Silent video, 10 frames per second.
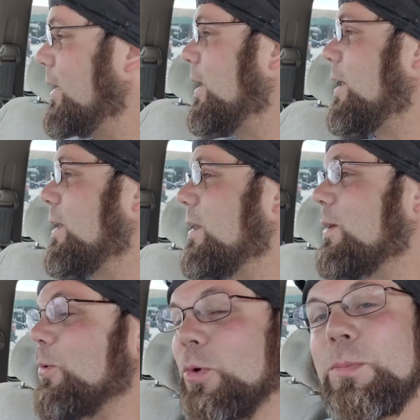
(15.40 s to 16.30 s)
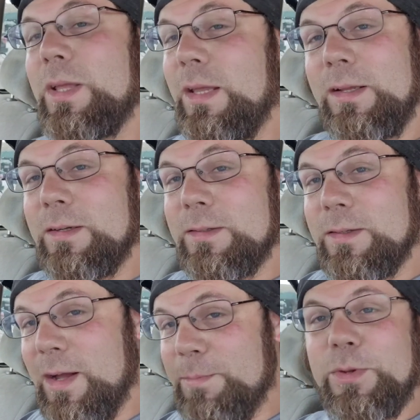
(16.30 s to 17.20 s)
Uh, normally,
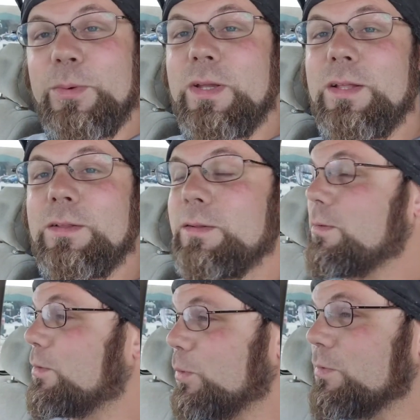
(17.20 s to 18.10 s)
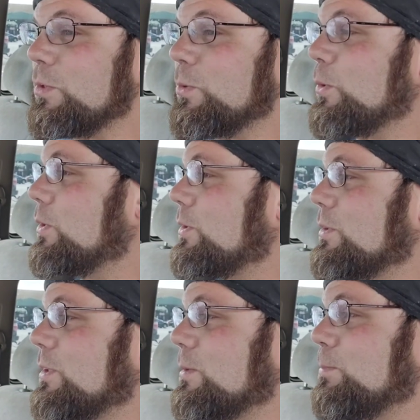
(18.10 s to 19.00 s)
I'm doing thrift
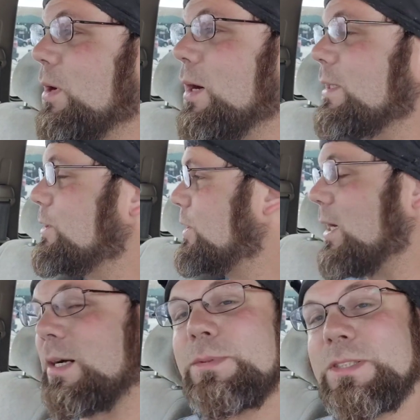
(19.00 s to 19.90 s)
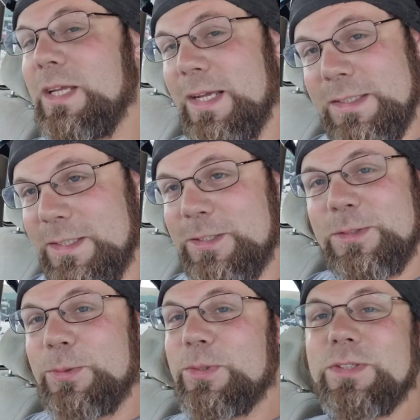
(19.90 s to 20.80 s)
stores, pawn shops, antique
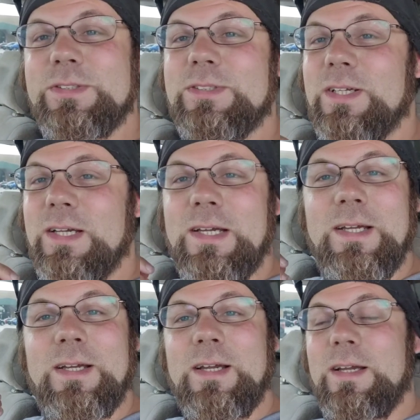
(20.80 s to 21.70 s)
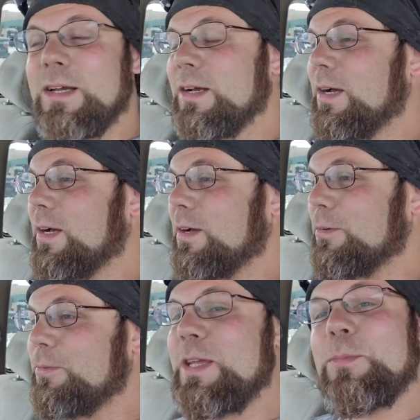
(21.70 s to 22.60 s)
stores,
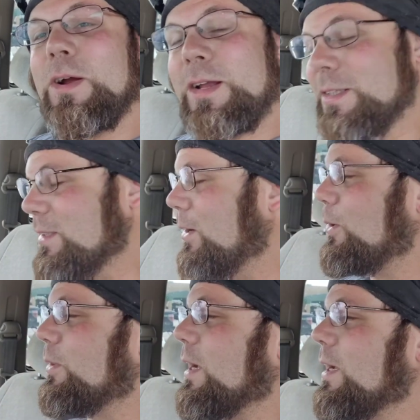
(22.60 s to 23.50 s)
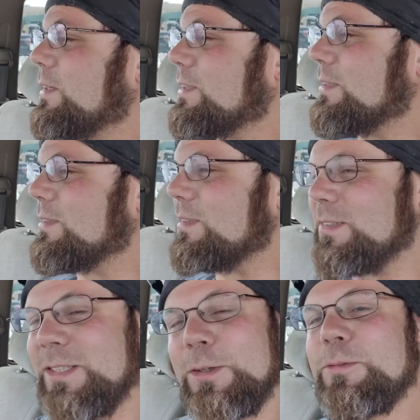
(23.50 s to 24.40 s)
uh, flea markets, all that
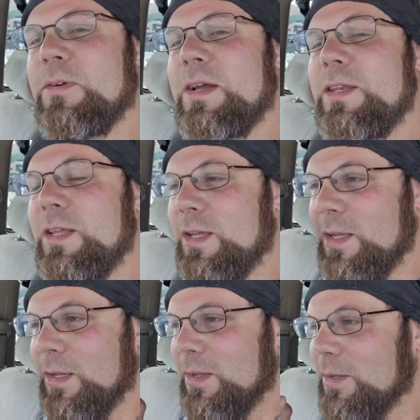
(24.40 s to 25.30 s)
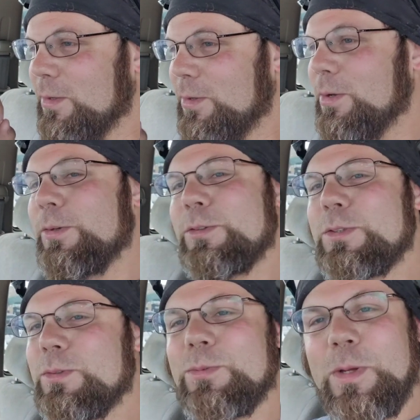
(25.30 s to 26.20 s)
deal finding,
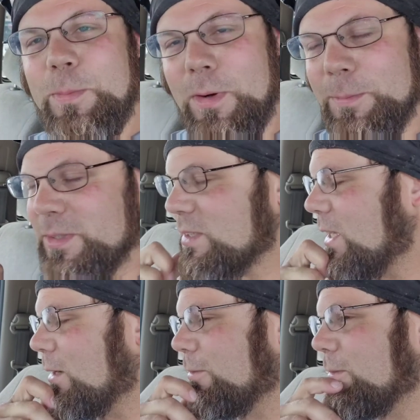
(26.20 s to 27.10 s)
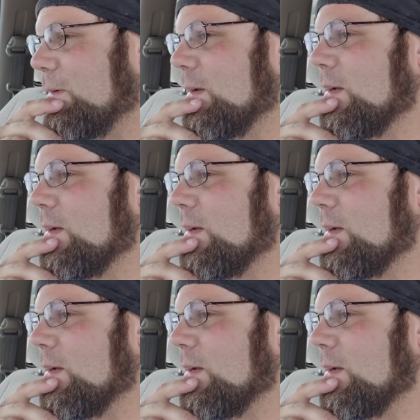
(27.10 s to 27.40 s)
used and repurposed stuff.